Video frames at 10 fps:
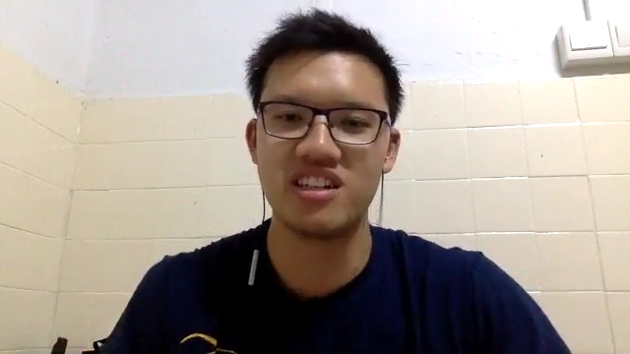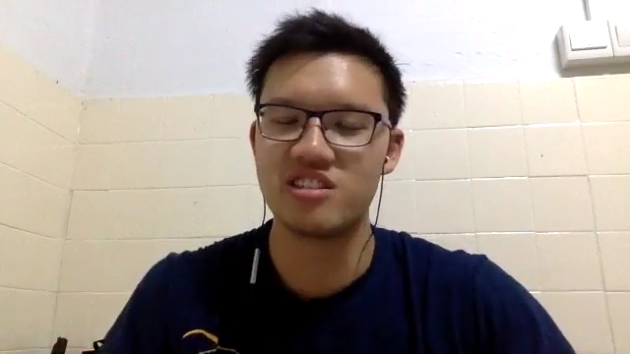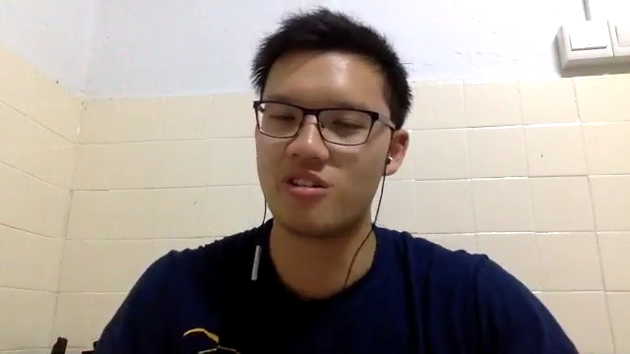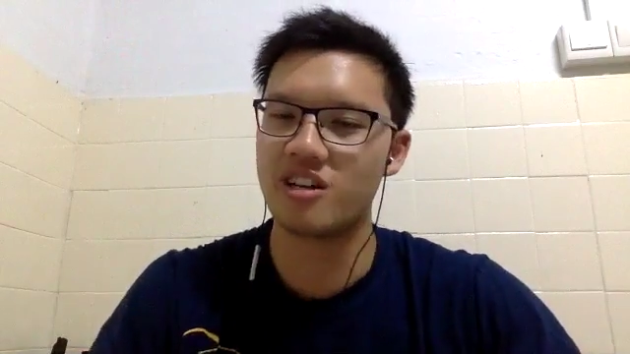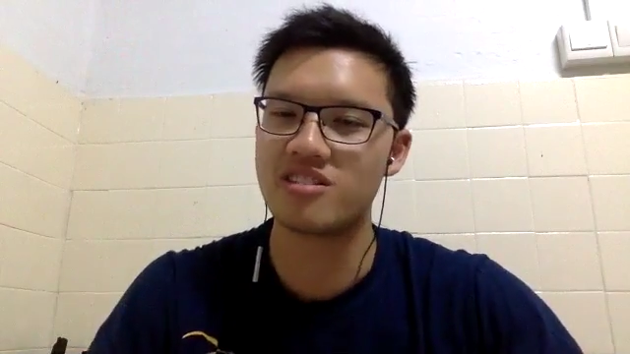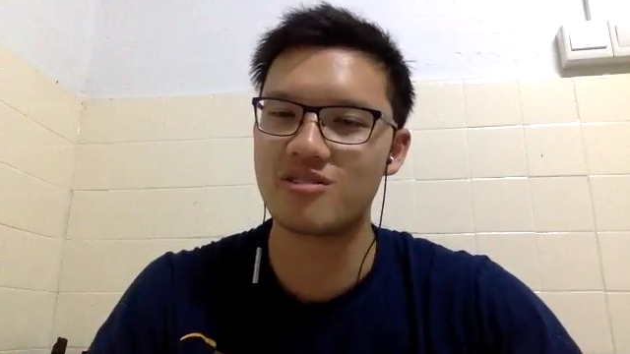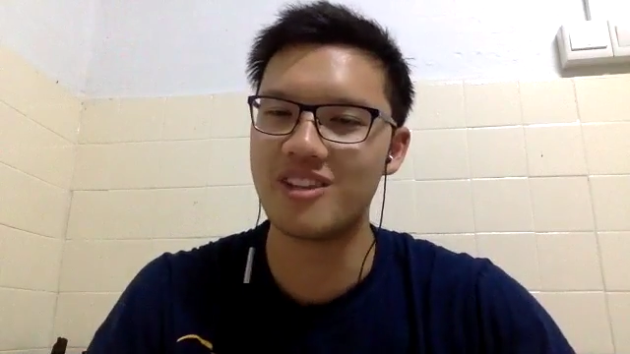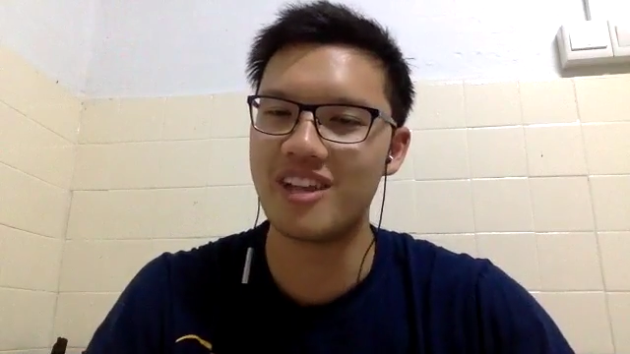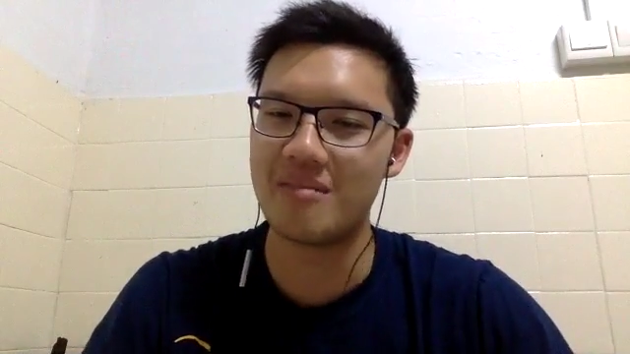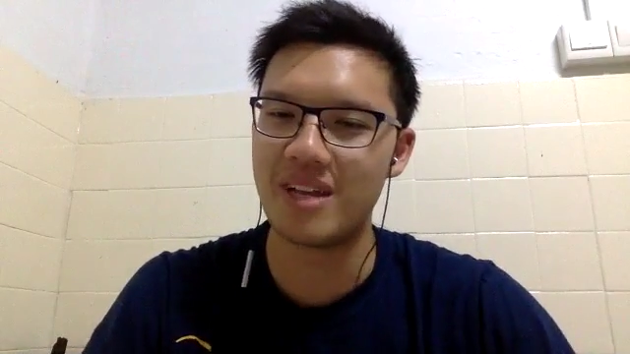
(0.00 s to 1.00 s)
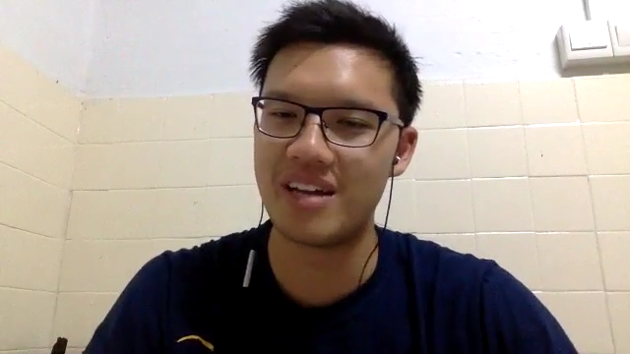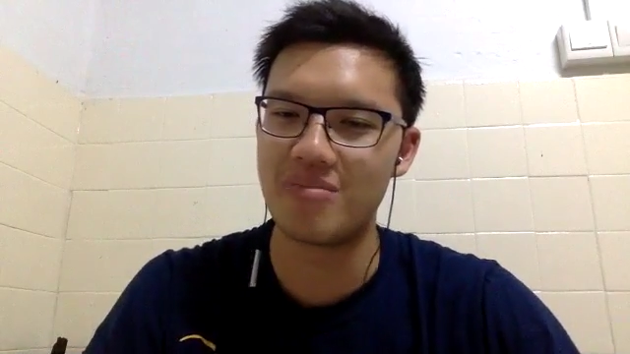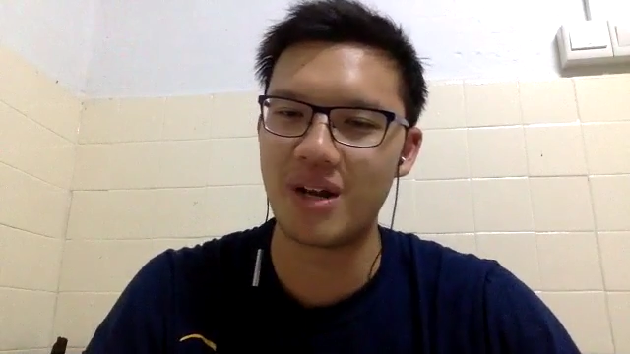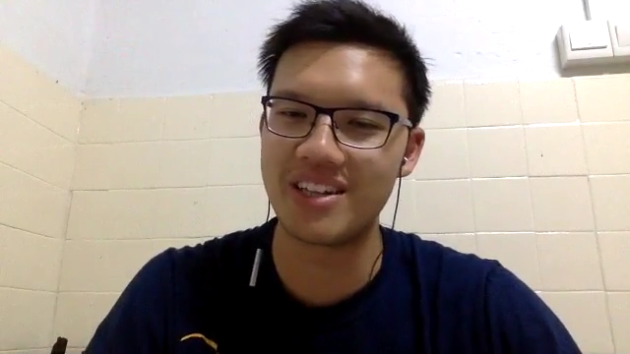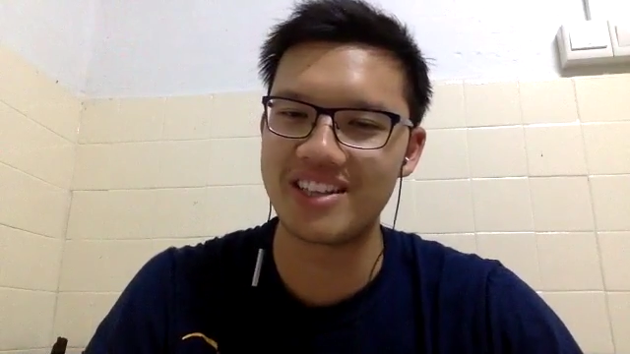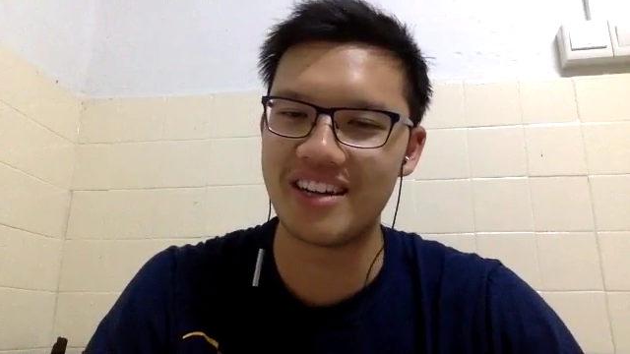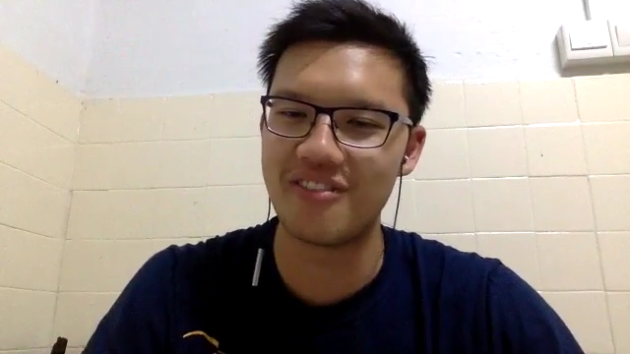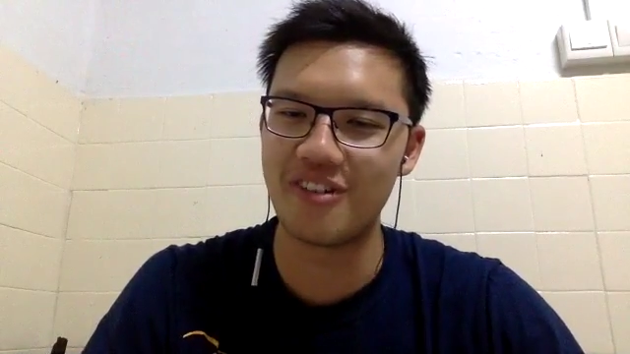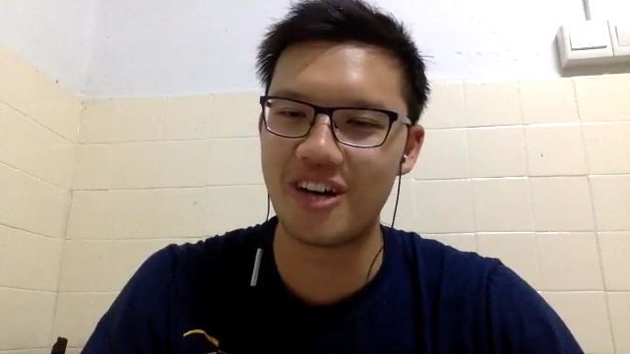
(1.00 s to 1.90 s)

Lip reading: Talk us through that, man. Break it down for us.